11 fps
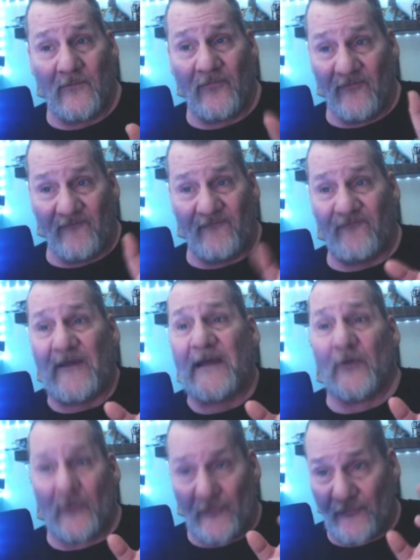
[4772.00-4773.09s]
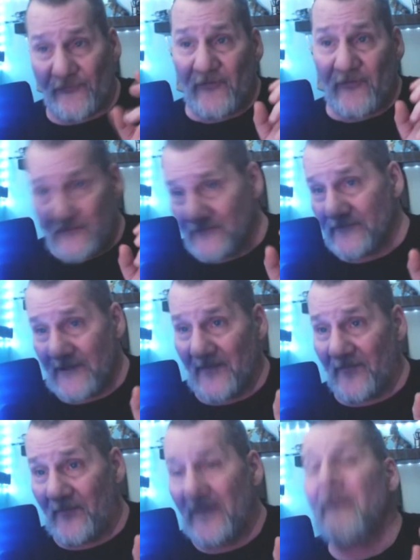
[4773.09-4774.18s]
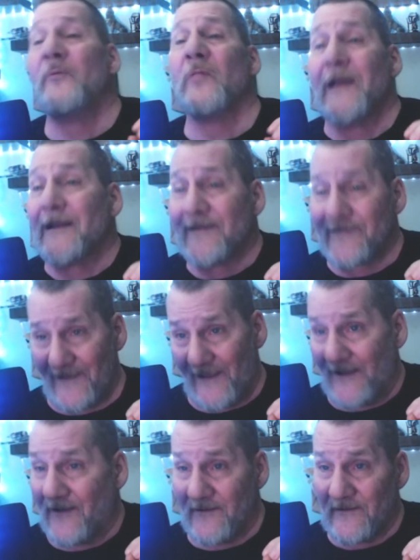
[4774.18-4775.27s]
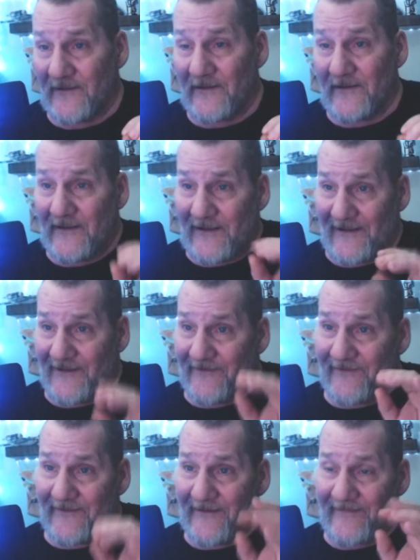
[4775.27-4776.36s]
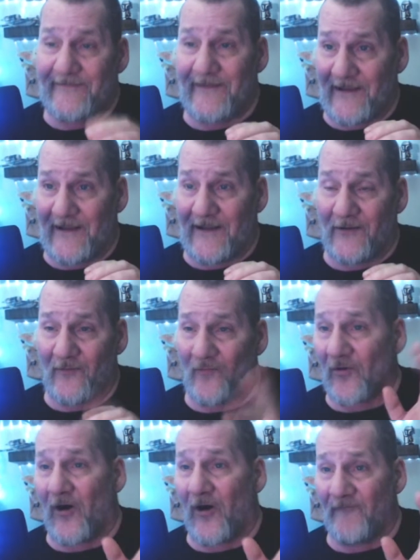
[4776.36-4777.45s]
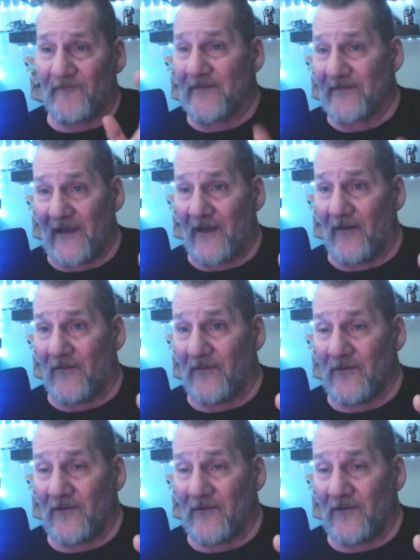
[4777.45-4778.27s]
The feels, as people like to say, in this scene were off the scale.